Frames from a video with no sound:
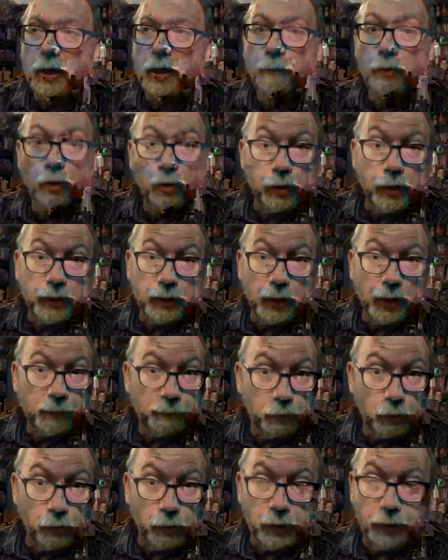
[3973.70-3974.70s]
porridge. I love
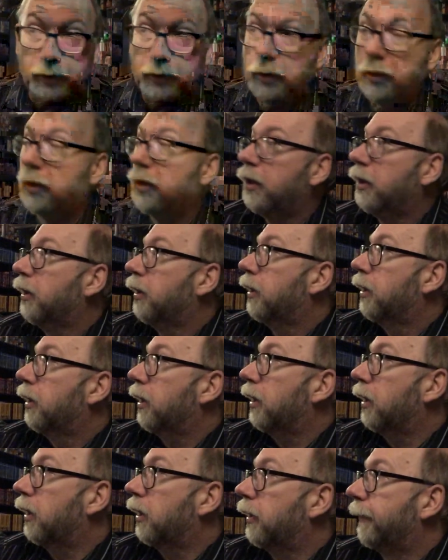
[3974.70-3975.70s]
porridge.
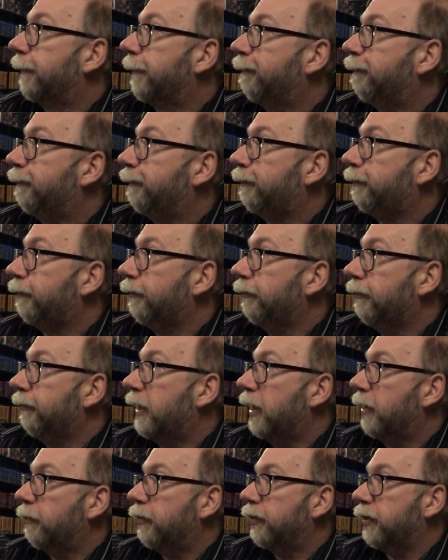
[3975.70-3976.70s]
Um,
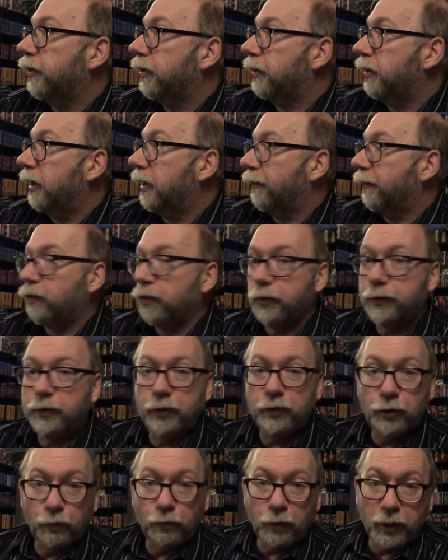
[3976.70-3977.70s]
that was, and of course the
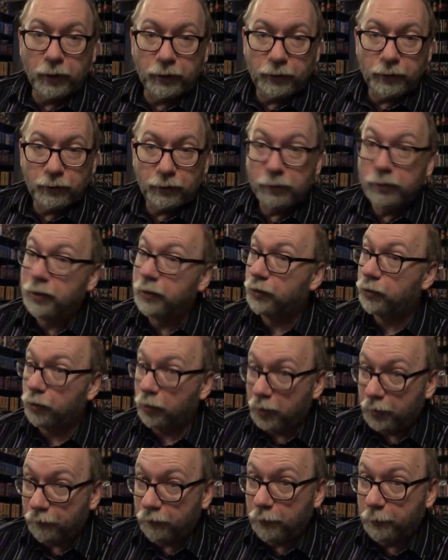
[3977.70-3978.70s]
two Ronnies. It's good
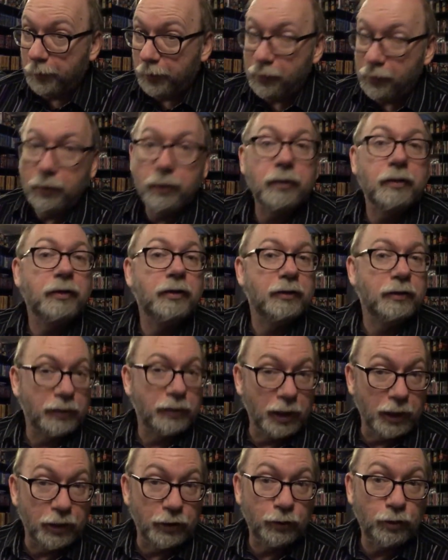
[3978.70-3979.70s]
night for me,
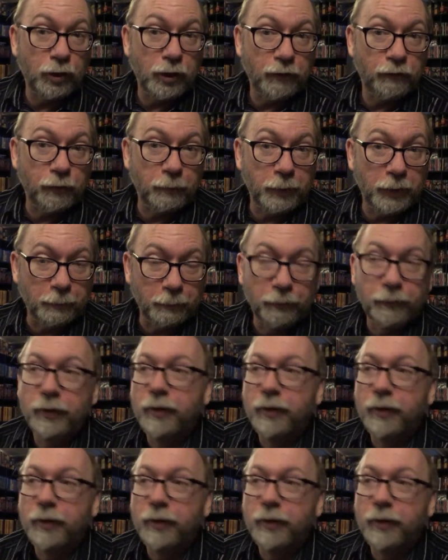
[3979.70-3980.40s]
and it's good night from him.